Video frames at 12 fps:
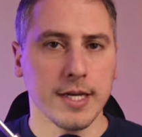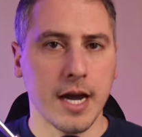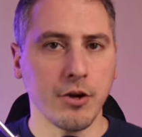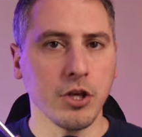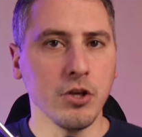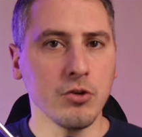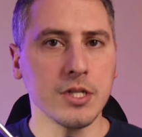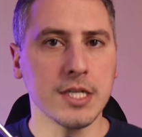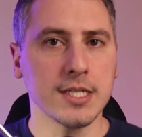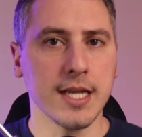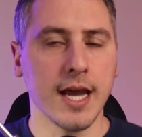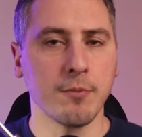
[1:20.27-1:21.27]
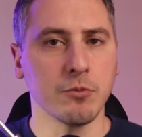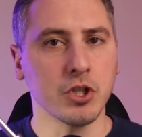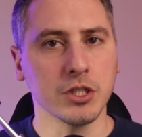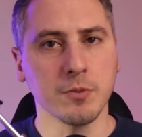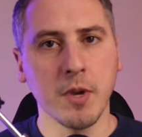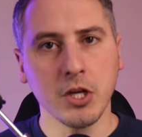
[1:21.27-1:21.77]
Now, to use this app,
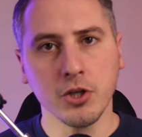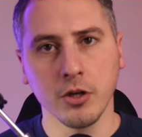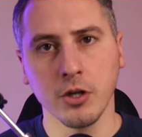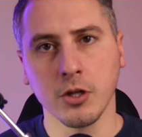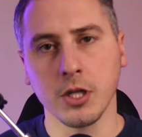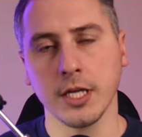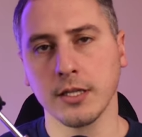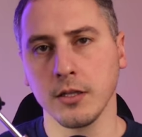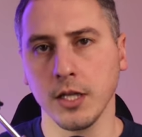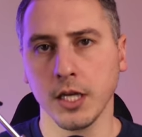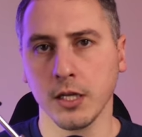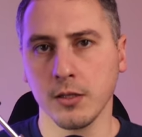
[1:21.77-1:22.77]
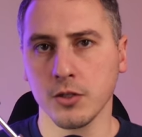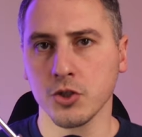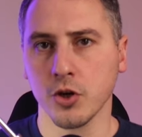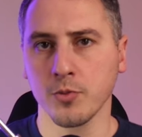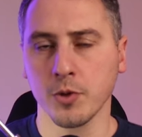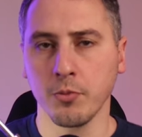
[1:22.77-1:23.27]
just make sure you click the link in the
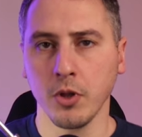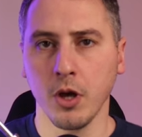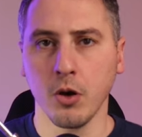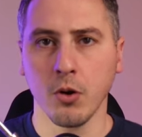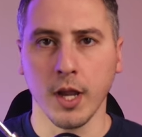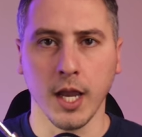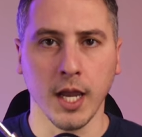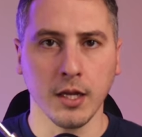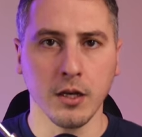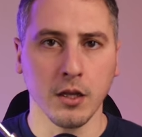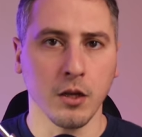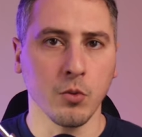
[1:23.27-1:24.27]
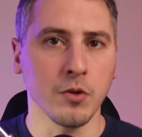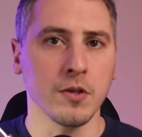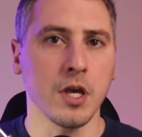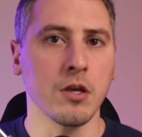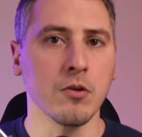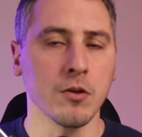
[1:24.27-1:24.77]
description below and it will
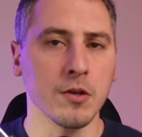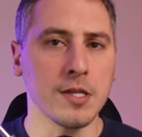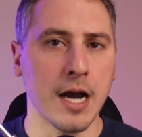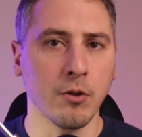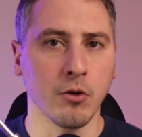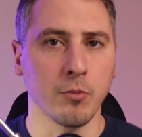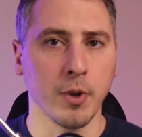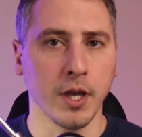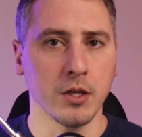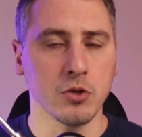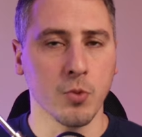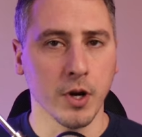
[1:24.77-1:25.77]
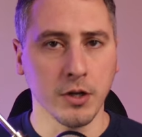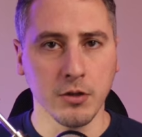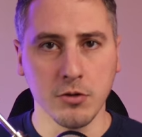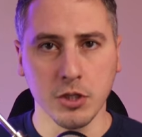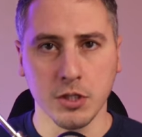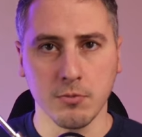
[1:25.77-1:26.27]
take you to the download page where
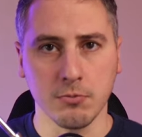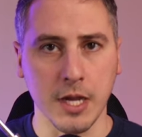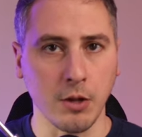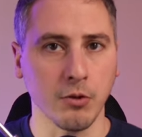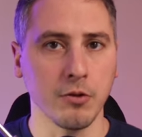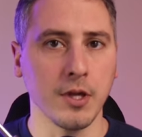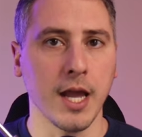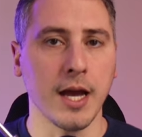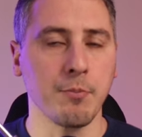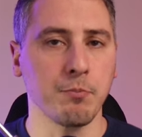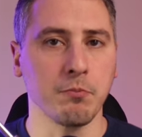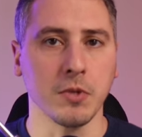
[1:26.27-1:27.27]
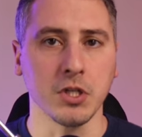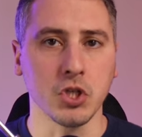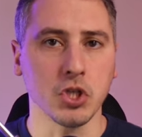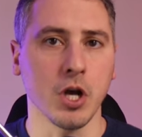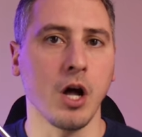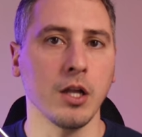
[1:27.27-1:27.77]
you just download the app,
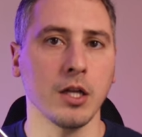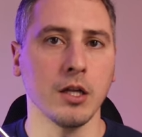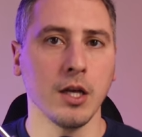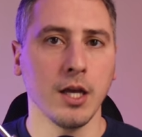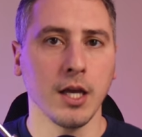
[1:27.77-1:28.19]
install it,